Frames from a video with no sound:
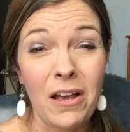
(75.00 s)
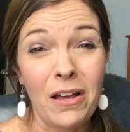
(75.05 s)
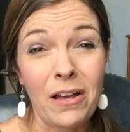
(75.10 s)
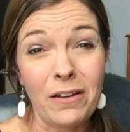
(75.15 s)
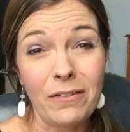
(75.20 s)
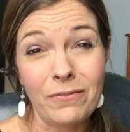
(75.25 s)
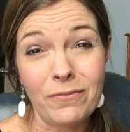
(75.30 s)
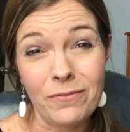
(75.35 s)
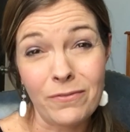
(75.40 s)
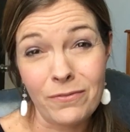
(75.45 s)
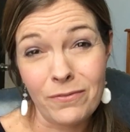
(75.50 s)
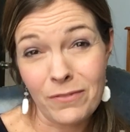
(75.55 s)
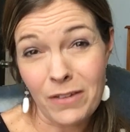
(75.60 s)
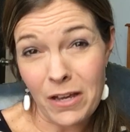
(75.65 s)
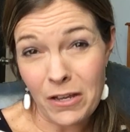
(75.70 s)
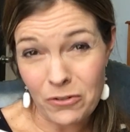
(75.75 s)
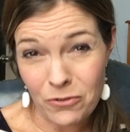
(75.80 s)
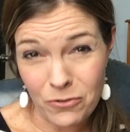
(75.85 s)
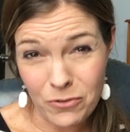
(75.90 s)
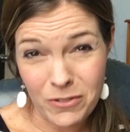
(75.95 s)
of
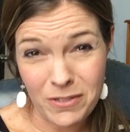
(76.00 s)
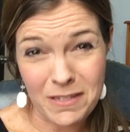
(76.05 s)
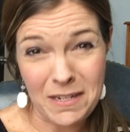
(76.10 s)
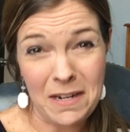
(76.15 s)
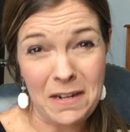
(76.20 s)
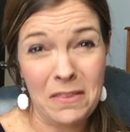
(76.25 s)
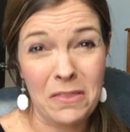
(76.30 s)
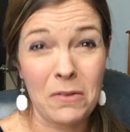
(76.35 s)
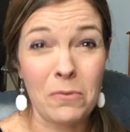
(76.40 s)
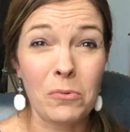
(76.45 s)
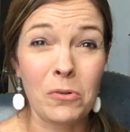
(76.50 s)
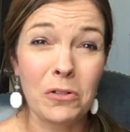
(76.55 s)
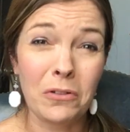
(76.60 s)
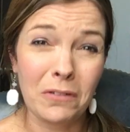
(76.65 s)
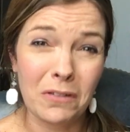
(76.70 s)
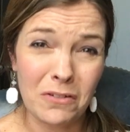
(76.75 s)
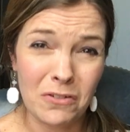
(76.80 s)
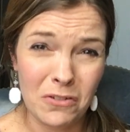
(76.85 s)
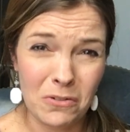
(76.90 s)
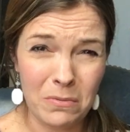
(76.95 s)
understanding the
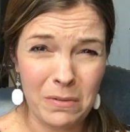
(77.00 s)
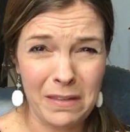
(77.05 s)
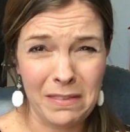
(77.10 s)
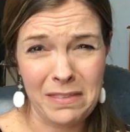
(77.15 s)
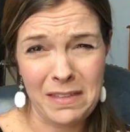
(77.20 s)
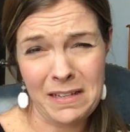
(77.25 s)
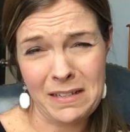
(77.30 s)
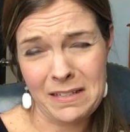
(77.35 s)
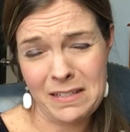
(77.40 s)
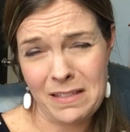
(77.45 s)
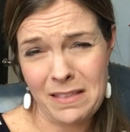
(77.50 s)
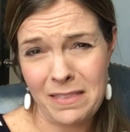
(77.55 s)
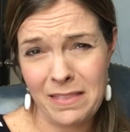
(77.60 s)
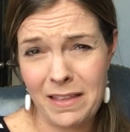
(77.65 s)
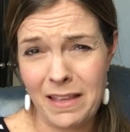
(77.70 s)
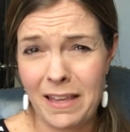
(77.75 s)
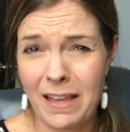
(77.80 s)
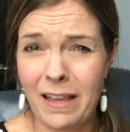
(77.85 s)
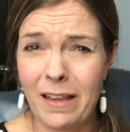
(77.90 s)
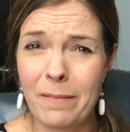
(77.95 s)
world and doing things and
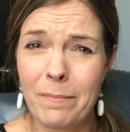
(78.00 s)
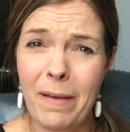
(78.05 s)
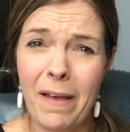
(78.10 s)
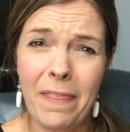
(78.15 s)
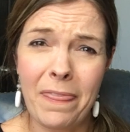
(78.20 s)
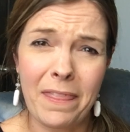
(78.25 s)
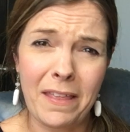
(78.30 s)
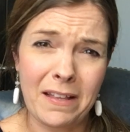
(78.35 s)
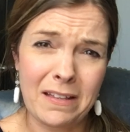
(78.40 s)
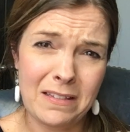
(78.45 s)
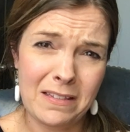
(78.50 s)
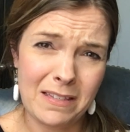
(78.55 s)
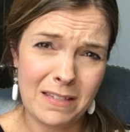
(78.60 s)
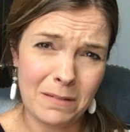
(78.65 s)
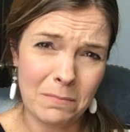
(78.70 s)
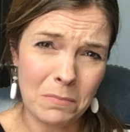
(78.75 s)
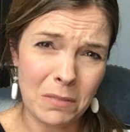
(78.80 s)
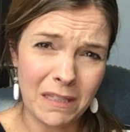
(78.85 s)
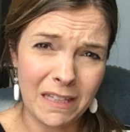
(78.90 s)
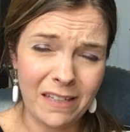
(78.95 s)
thinking about things
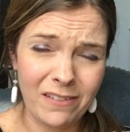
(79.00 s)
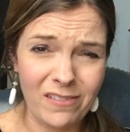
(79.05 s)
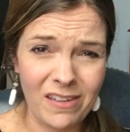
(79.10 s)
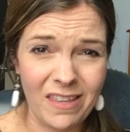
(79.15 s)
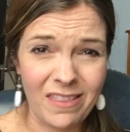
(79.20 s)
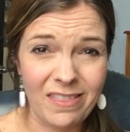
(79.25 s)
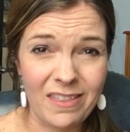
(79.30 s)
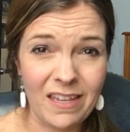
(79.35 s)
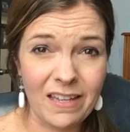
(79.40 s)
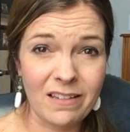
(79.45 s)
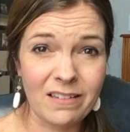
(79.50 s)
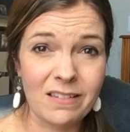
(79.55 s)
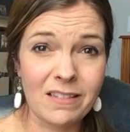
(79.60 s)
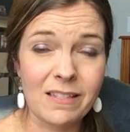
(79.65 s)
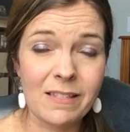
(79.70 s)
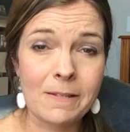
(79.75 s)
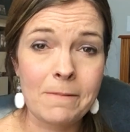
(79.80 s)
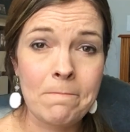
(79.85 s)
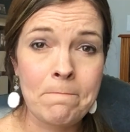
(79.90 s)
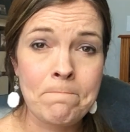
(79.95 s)
and believing things.
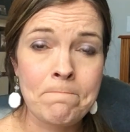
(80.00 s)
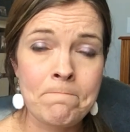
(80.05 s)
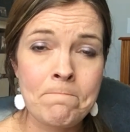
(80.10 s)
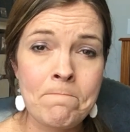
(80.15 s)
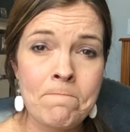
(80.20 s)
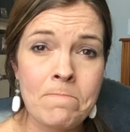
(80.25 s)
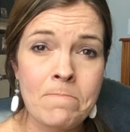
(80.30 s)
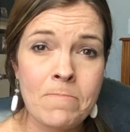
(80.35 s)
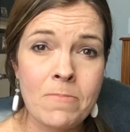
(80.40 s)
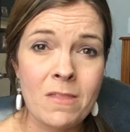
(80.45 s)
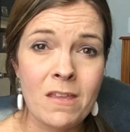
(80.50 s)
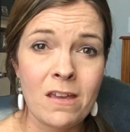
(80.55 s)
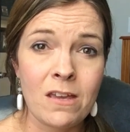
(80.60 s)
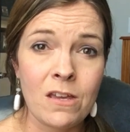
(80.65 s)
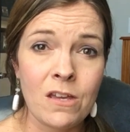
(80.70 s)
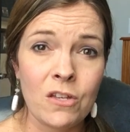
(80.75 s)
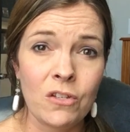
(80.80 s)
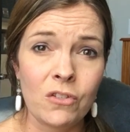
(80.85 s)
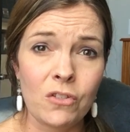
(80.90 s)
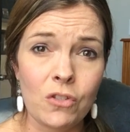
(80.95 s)

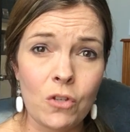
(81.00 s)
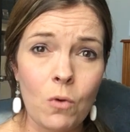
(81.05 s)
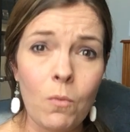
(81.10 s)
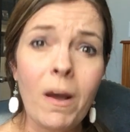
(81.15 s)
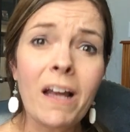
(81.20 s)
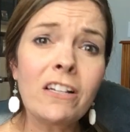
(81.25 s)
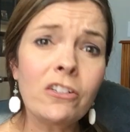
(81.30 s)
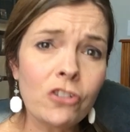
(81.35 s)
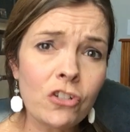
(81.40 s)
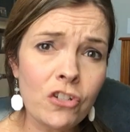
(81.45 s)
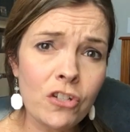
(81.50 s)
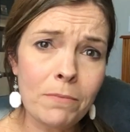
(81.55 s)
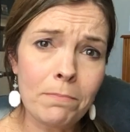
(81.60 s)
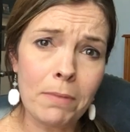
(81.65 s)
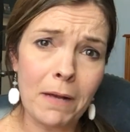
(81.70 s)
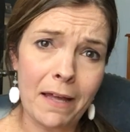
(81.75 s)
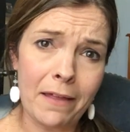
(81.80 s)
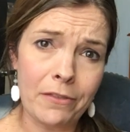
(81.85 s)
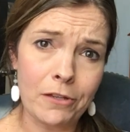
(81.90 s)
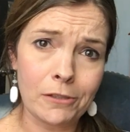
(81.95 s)
So why should you
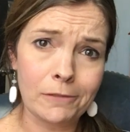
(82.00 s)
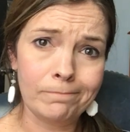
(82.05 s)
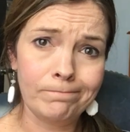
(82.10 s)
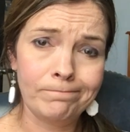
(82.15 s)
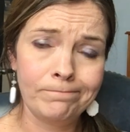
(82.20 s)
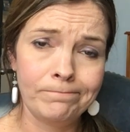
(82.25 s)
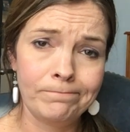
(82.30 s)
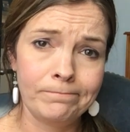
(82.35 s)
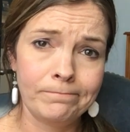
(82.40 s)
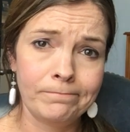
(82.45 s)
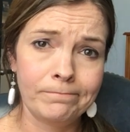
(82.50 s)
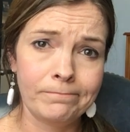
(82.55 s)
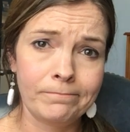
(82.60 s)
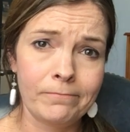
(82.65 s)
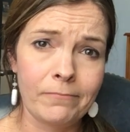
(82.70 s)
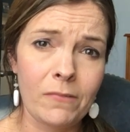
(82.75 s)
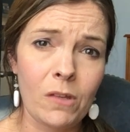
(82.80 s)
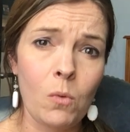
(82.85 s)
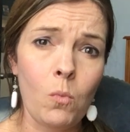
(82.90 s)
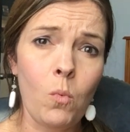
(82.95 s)
bother?
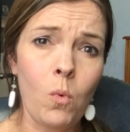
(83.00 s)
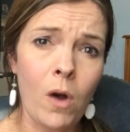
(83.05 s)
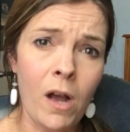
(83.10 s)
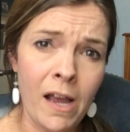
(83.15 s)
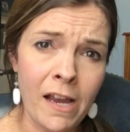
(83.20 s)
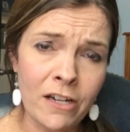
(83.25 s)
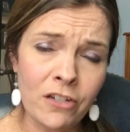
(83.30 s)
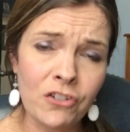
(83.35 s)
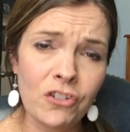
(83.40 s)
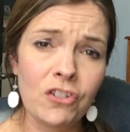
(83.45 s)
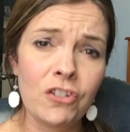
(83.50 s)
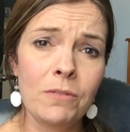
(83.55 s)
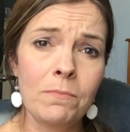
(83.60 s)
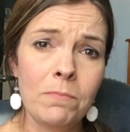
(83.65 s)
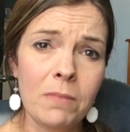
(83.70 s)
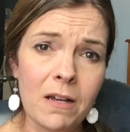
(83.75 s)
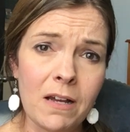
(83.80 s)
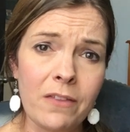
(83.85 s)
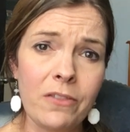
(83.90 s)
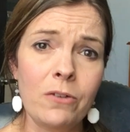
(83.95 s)
Why should you
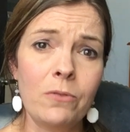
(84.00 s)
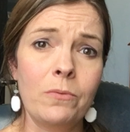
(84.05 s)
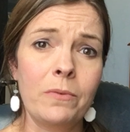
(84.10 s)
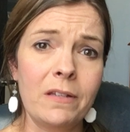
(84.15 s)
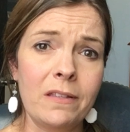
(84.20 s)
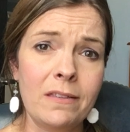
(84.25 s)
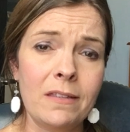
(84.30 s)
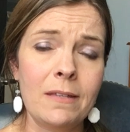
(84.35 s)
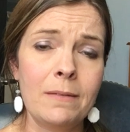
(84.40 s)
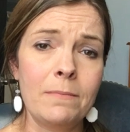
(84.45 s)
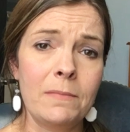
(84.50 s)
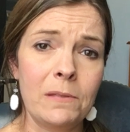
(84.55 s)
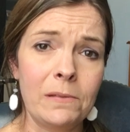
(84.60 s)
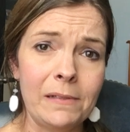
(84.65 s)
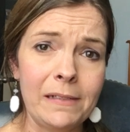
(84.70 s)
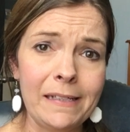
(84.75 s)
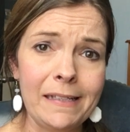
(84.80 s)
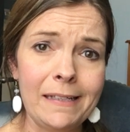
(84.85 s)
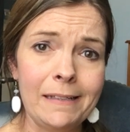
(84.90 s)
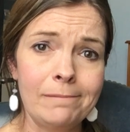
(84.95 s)
bother with
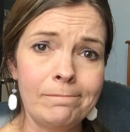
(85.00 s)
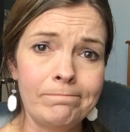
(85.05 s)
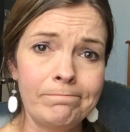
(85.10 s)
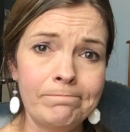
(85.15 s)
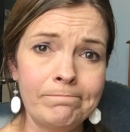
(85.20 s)
community?